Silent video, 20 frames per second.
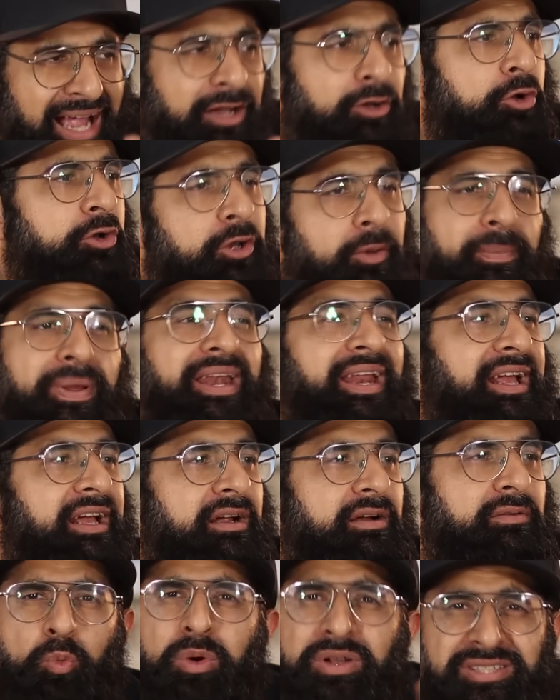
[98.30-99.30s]
Hang on a
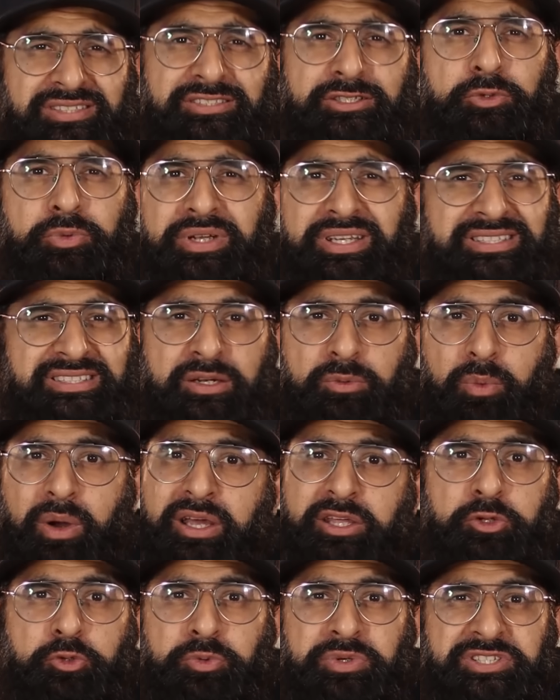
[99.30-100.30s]
minute, what's the reason
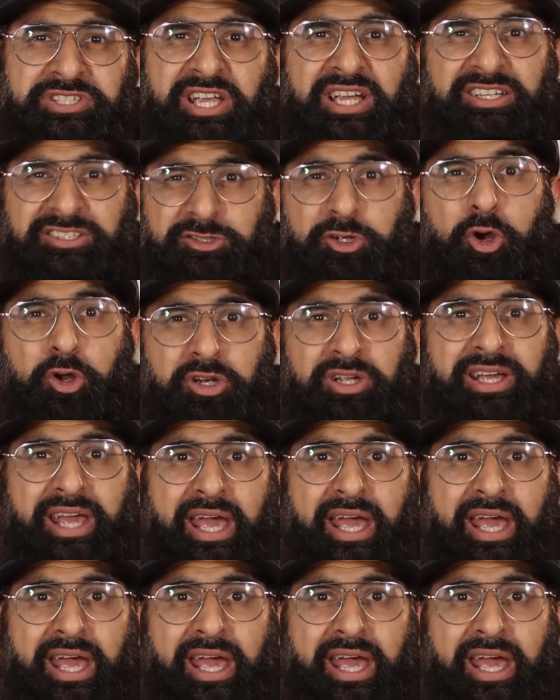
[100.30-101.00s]
why you reject God